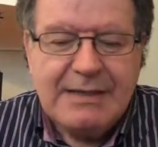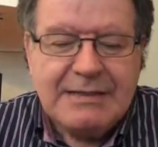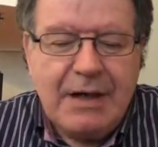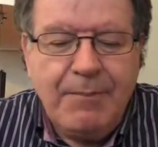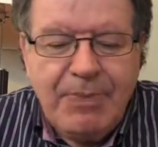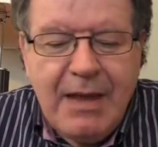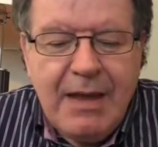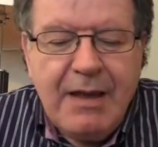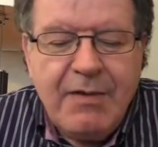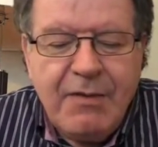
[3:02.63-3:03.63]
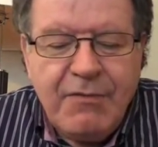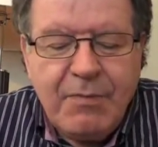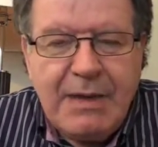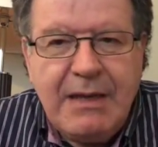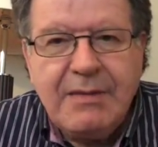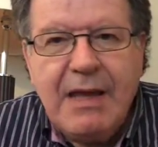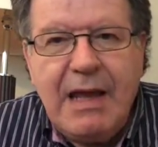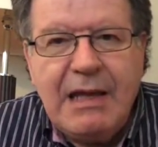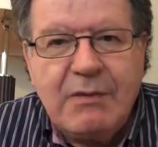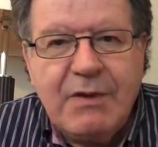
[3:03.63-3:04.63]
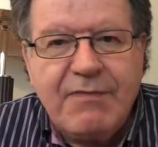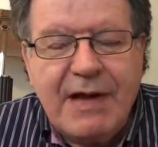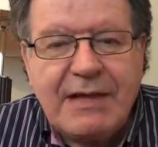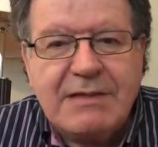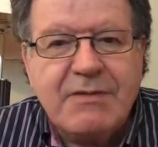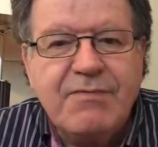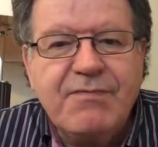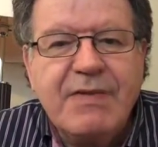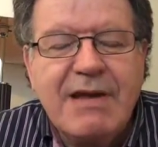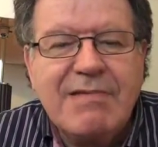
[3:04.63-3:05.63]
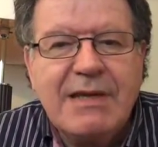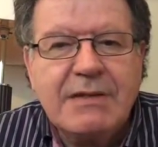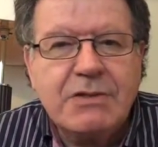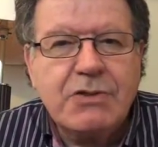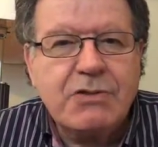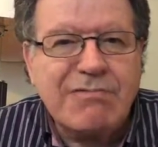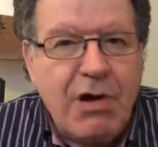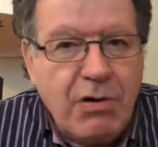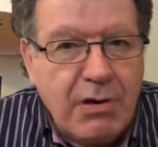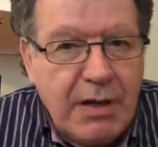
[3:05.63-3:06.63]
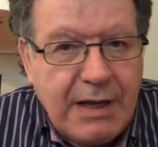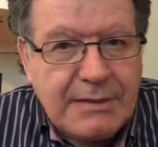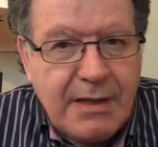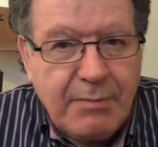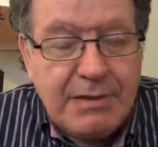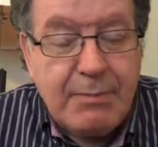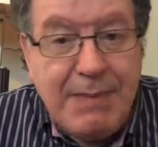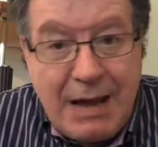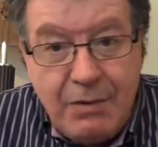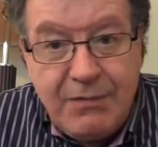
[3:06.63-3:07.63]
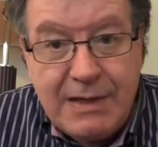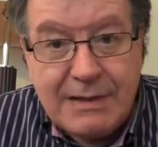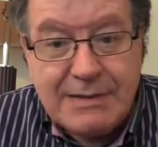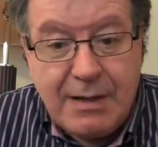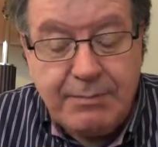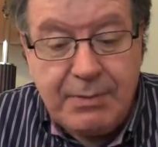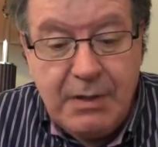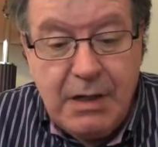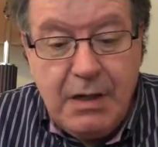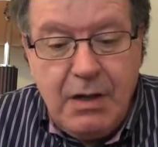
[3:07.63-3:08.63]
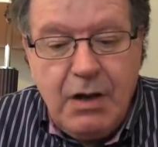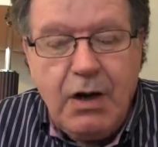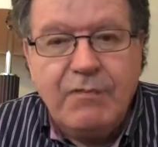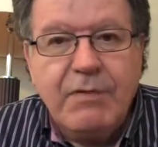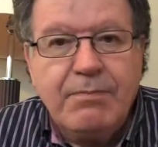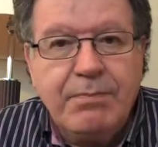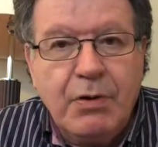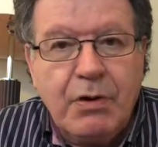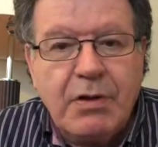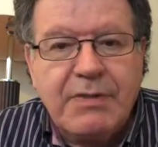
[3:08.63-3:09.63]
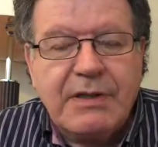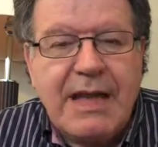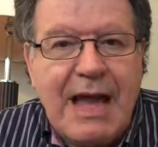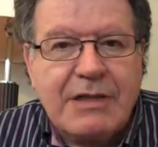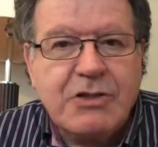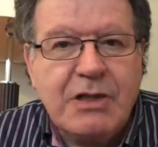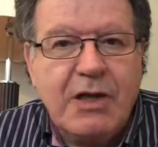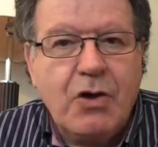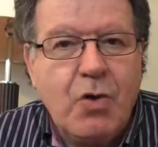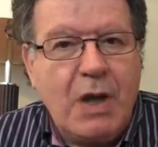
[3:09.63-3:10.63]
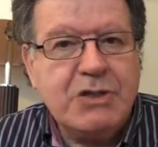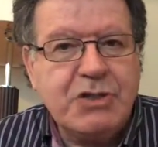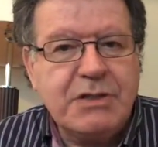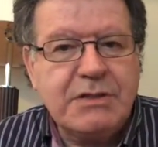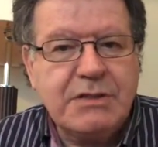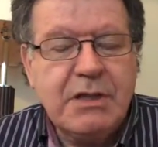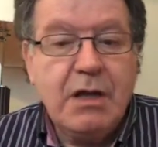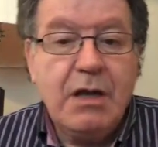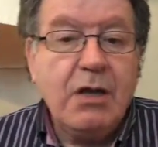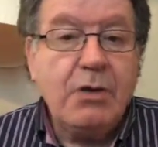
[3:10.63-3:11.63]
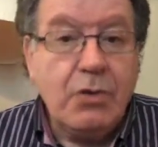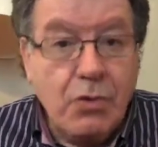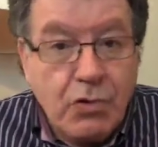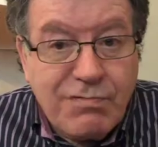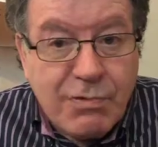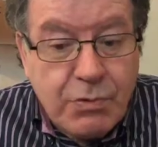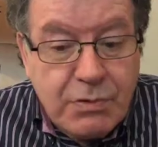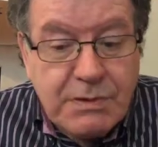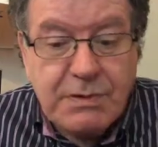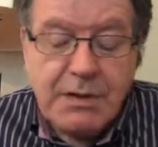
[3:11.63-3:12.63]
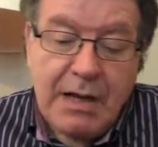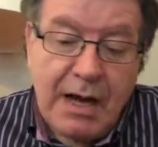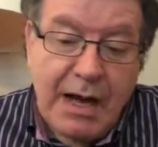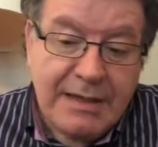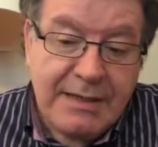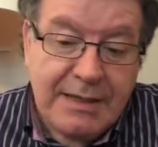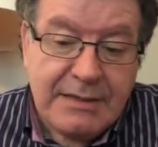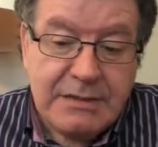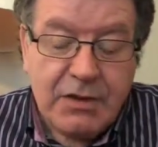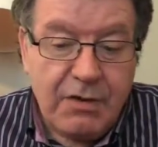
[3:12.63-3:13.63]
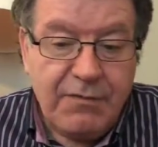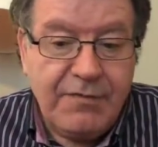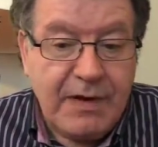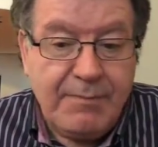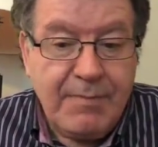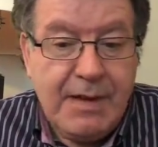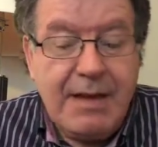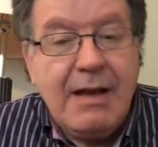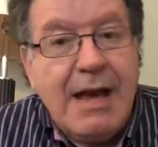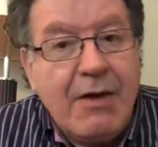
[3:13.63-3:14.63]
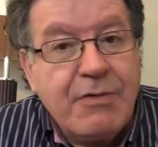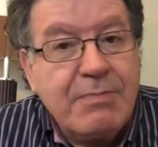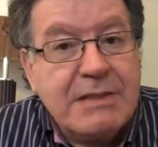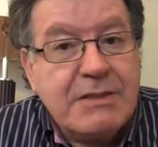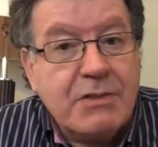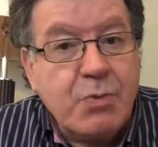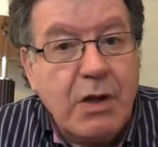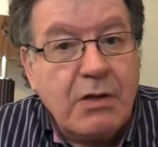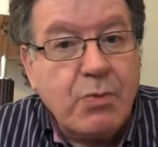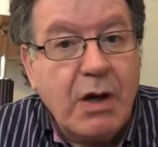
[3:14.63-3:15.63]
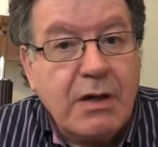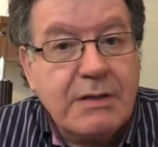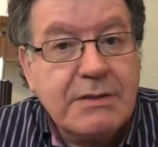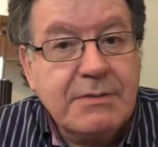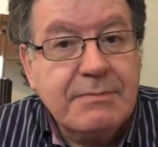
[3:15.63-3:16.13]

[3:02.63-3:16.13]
So for me, The Halo Effect is a very strong example, a powerful example of a book that actually questions gurus' ideas of how the business world works.